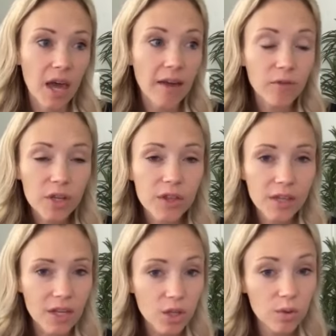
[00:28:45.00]

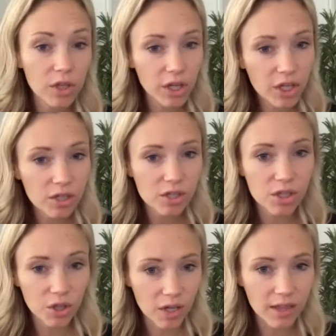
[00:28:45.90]
everything that you learned
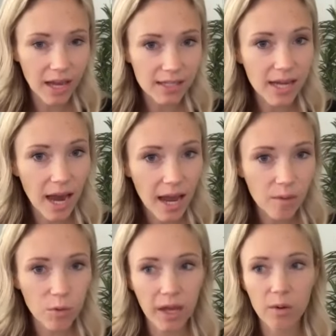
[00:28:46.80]
during that
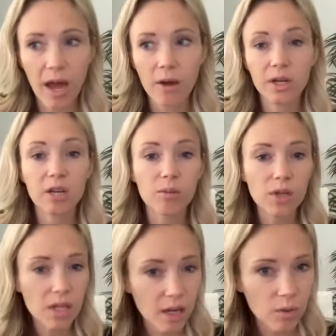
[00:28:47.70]
time like how to
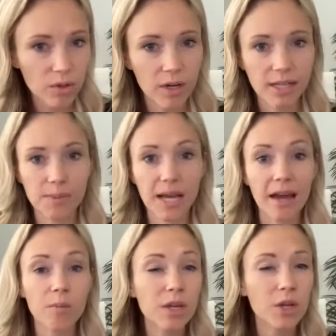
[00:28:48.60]
communicate with your husband
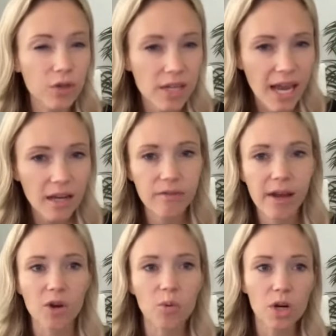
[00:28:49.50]
how to be creative
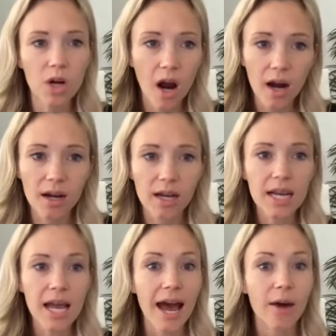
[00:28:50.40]
how to work hard
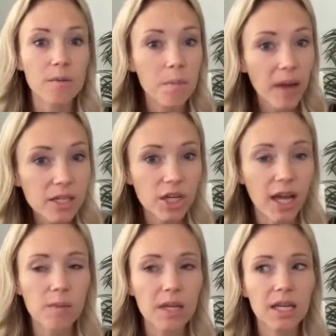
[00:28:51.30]
how to budget
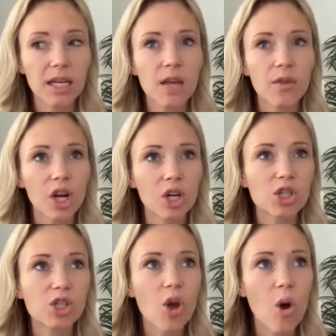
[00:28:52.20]
i mean there are
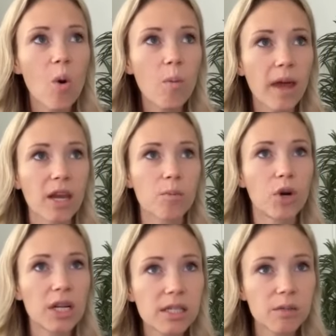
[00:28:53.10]
so many
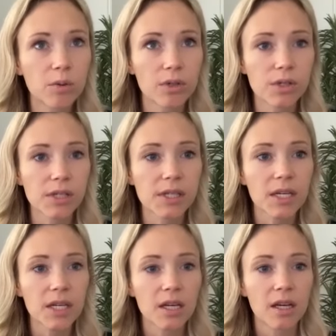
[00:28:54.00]
principles
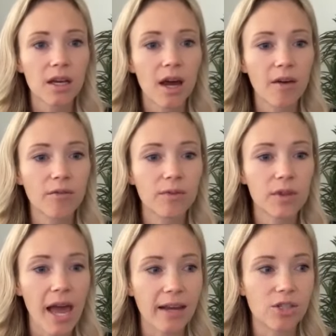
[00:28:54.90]
of
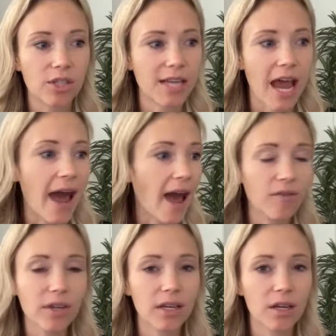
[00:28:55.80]
like just
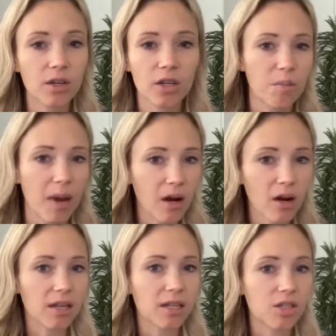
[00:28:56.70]
having a good
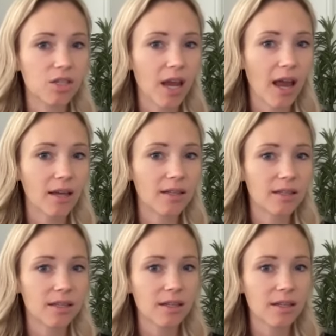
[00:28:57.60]
marriage and,